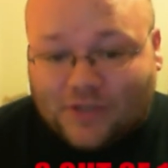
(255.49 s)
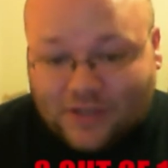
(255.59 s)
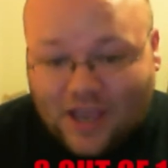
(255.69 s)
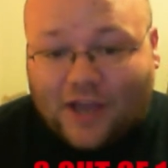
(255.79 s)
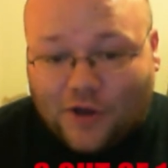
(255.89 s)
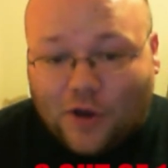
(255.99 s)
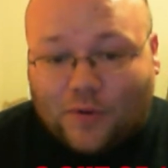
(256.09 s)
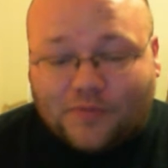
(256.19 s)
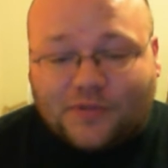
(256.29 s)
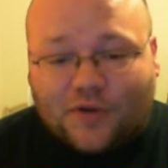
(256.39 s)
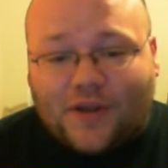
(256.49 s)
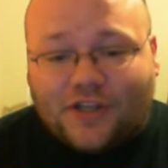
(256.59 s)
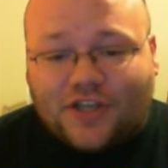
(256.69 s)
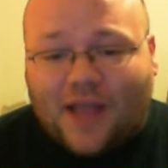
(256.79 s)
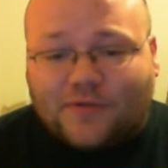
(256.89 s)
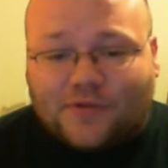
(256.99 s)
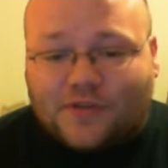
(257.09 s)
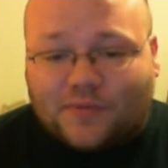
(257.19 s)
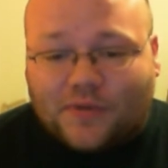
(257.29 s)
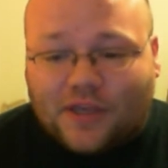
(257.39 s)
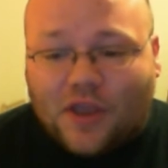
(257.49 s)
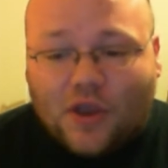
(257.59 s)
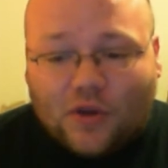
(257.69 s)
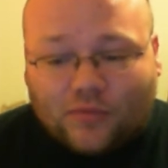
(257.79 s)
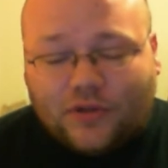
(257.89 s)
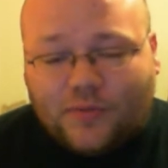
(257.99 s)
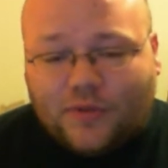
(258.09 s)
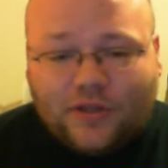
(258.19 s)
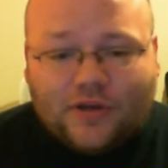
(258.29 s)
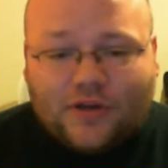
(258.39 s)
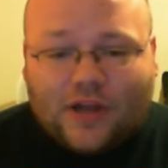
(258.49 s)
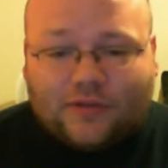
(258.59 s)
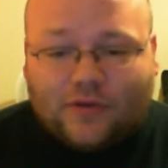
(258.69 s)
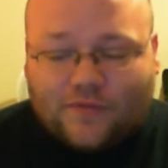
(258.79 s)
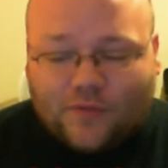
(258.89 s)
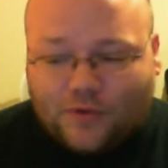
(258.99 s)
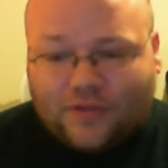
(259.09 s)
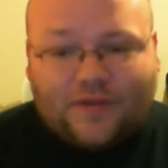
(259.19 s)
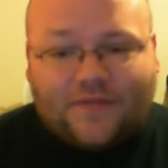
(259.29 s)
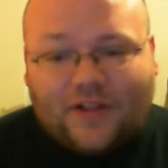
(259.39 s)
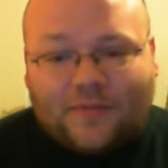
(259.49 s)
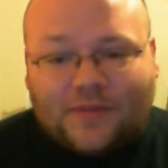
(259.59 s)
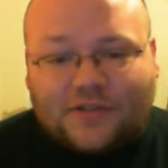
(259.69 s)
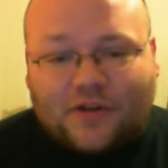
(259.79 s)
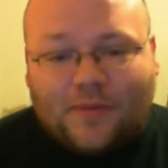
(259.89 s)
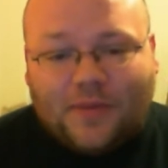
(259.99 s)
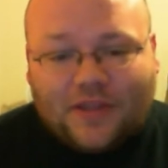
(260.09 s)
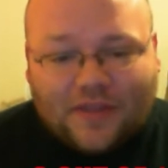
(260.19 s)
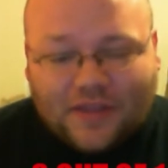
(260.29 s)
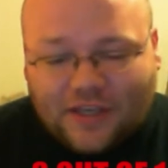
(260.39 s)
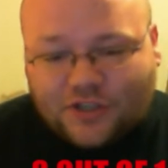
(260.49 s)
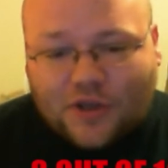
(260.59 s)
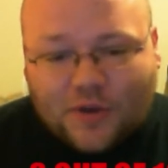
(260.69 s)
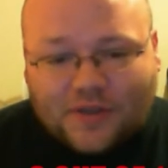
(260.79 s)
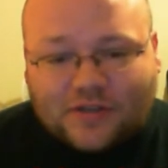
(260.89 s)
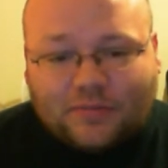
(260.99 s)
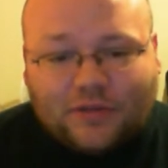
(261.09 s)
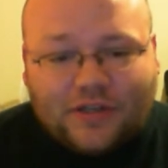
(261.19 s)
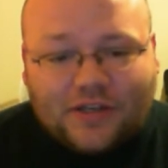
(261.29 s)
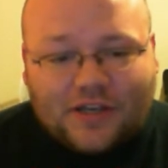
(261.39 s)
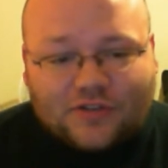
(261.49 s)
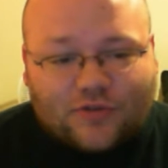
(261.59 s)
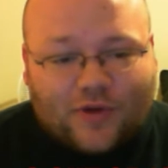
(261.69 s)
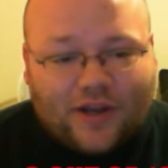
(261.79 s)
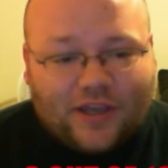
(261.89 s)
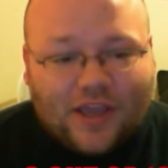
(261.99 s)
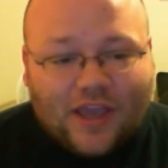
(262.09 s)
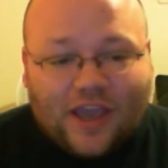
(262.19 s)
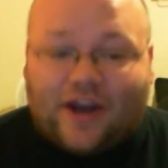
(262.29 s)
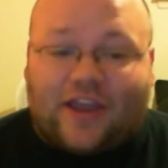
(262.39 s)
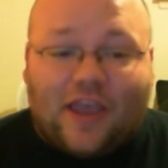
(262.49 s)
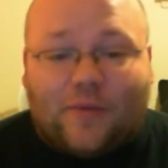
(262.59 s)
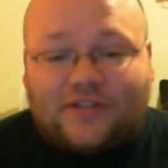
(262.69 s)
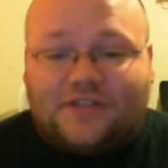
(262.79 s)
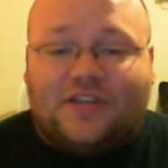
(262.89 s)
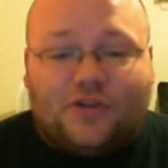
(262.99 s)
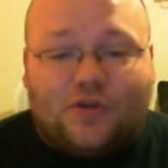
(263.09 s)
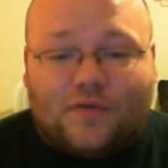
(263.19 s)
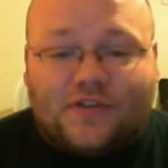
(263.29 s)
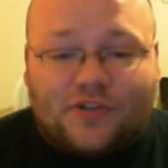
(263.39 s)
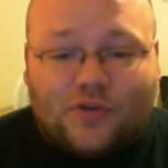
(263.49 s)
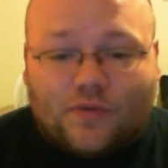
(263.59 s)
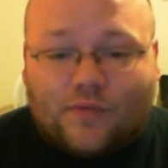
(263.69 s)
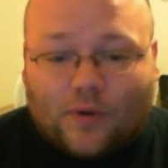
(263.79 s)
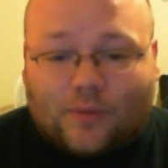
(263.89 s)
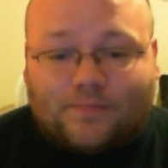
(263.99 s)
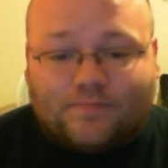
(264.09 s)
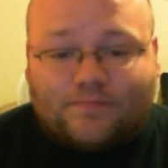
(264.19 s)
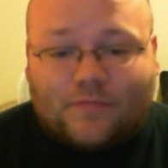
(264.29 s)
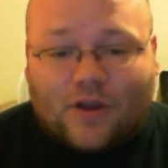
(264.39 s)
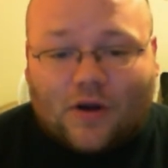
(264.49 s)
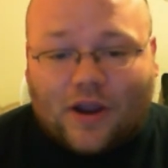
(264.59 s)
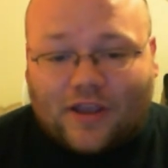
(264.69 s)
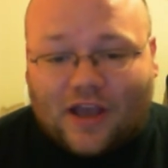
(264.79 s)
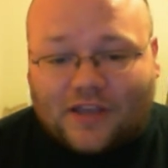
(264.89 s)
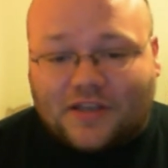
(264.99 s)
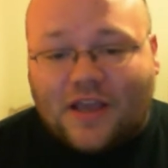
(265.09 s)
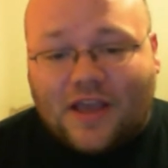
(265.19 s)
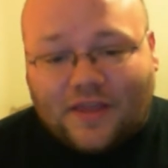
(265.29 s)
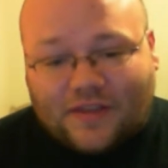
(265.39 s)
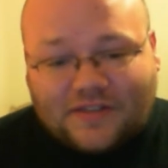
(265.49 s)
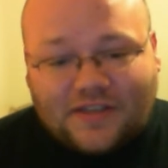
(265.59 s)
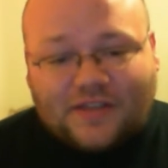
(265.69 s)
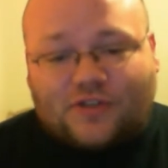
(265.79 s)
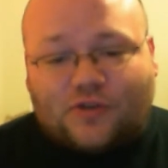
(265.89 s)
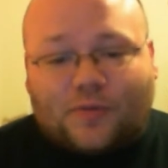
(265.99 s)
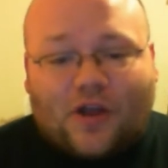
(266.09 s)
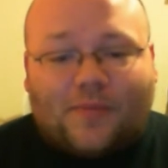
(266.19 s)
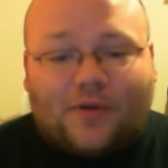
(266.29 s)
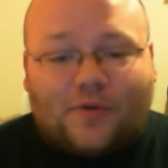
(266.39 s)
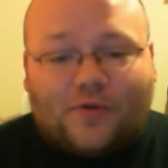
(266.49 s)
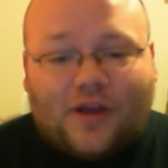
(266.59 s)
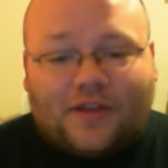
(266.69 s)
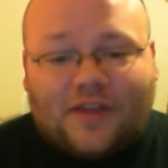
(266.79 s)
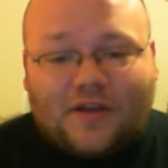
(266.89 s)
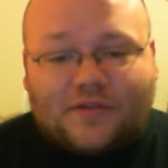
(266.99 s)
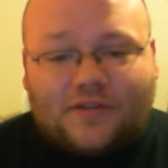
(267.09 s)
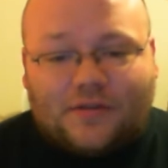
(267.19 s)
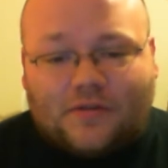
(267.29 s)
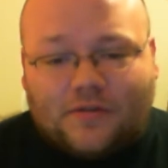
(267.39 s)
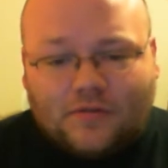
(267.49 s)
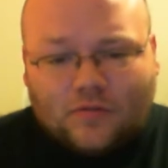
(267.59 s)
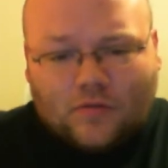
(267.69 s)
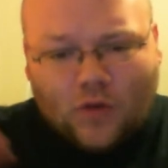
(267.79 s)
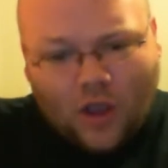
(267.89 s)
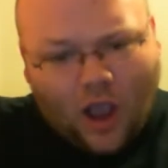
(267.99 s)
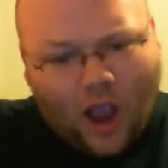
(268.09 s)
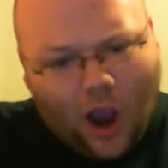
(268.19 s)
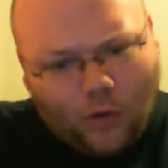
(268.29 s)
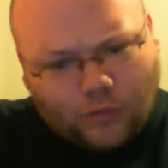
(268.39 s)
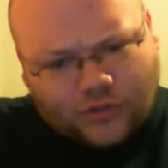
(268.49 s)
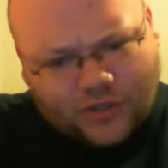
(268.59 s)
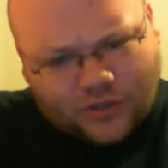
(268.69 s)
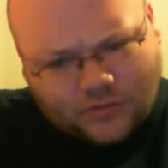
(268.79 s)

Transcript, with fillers: Yeah, I know. It was a great chapter this week. Really, really good. I look forward to the developments that are coming now that Ichigo has completed his training, and I can't wait to see new of this new form. Alright, guys. That's it. Super Kami Guru 9000. Out!